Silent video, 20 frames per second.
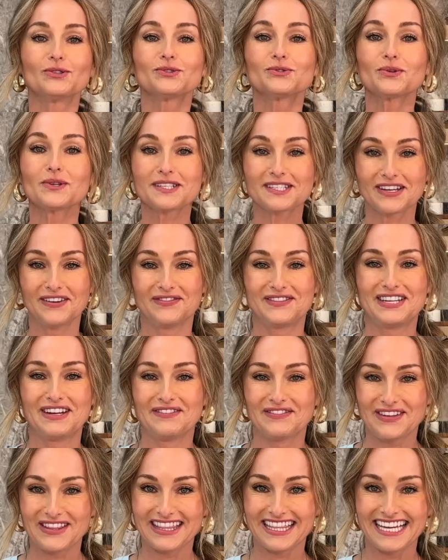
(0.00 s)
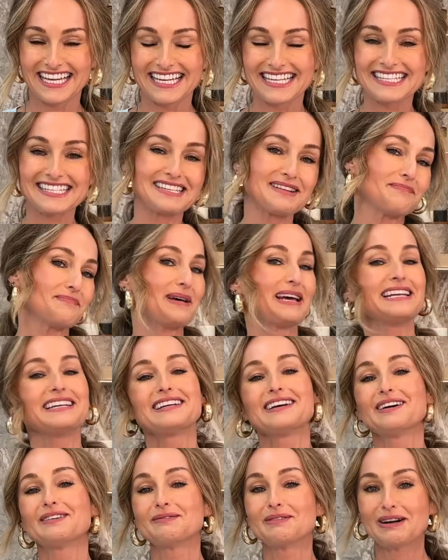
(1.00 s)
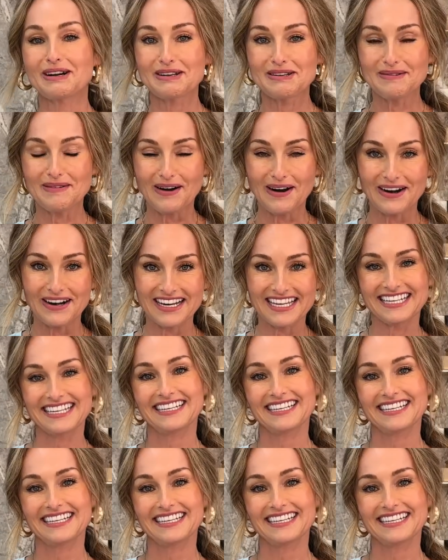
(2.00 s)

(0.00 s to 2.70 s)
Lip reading: sorts of different things depending on where you are in